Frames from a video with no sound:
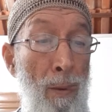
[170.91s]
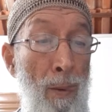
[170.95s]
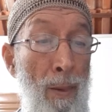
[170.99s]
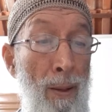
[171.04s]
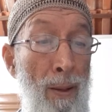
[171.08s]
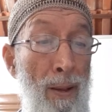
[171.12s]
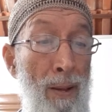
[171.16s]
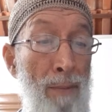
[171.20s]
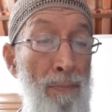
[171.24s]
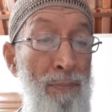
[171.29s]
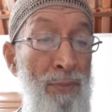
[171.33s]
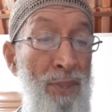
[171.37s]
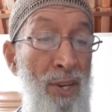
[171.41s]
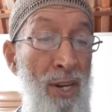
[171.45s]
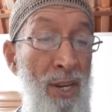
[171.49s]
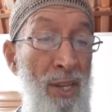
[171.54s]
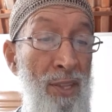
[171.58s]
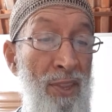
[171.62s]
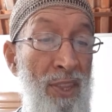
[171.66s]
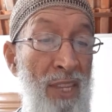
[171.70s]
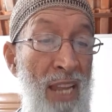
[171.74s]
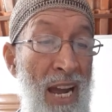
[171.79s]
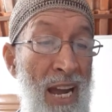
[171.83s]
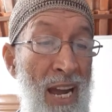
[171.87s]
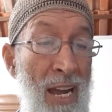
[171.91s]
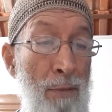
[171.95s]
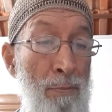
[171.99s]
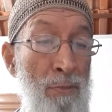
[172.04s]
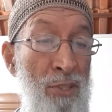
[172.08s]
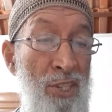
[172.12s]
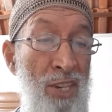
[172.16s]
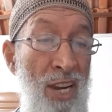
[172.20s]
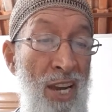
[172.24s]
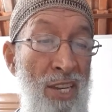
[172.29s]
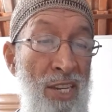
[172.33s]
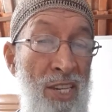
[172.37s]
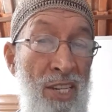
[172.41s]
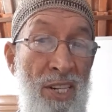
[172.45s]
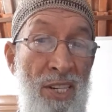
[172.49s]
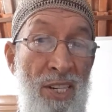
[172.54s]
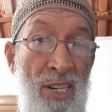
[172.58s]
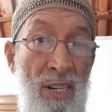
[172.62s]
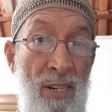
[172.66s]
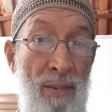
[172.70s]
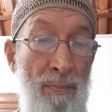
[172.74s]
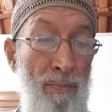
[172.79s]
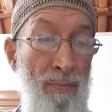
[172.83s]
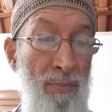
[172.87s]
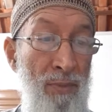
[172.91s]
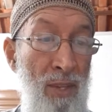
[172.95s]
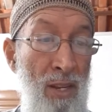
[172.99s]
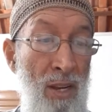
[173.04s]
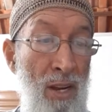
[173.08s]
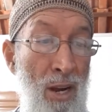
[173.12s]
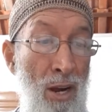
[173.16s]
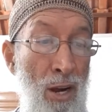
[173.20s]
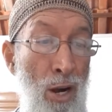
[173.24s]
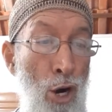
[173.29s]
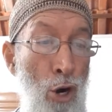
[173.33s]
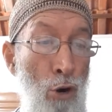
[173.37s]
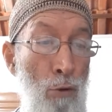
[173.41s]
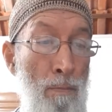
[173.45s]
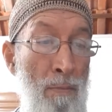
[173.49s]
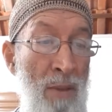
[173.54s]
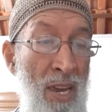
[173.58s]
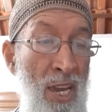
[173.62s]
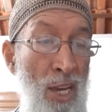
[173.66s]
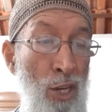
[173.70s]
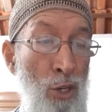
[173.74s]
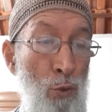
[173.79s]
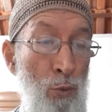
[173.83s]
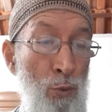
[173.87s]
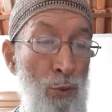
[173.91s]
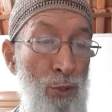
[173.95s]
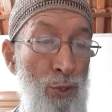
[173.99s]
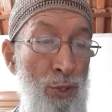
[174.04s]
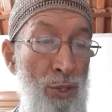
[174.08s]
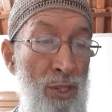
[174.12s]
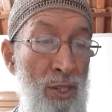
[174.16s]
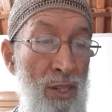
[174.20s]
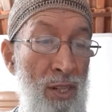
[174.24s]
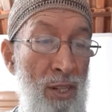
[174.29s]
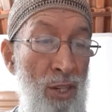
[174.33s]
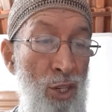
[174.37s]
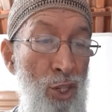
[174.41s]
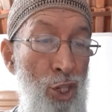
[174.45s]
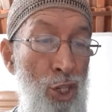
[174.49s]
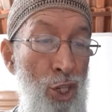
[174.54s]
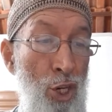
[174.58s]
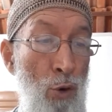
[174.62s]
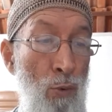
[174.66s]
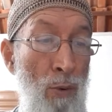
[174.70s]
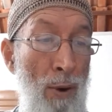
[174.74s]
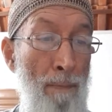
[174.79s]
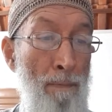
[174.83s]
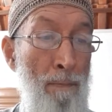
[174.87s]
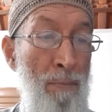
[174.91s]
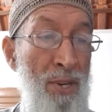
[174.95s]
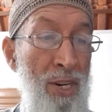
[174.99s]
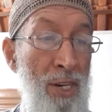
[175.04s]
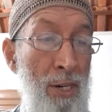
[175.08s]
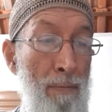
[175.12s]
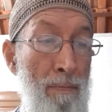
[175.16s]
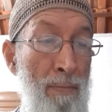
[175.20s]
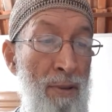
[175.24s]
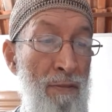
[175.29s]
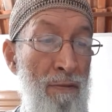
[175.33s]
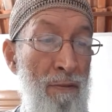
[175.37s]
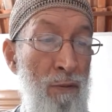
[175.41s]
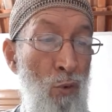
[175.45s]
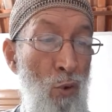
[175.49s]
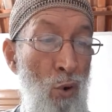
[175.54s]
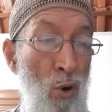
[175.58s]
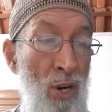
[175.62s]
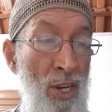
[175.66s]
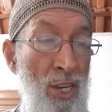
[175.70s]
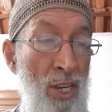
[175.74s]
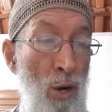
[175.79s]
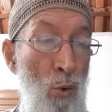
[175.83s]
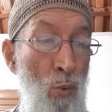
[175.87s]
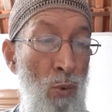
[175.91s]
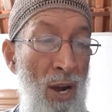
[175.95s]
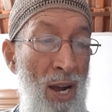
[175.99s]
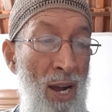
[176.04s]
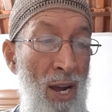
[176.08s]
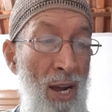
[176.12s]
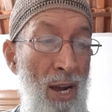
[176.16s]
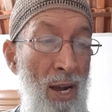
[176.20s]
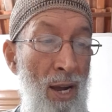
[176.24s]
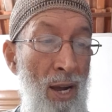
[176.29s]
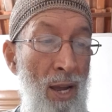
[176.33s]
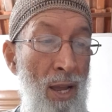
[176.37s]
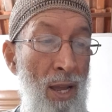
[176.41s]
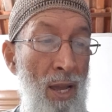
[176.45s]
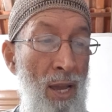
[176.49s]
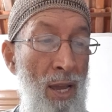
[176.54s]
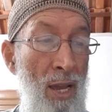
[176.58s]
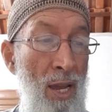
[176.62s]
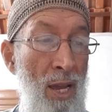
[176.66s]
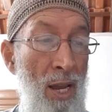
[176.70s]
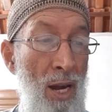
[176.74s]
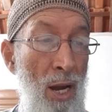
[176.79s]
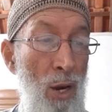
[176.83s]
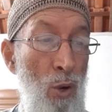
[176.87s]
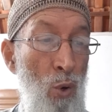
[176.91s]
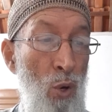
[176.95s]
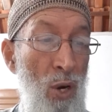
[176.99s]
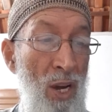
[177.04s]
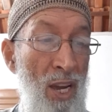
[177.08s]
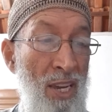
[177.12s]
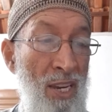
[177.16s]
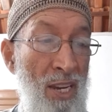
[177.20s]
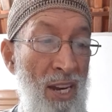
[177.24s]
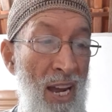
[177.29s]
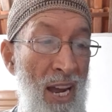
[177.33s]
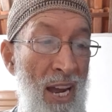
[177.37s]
And 3 times a year, all males shall appear before Yahweh Elohim,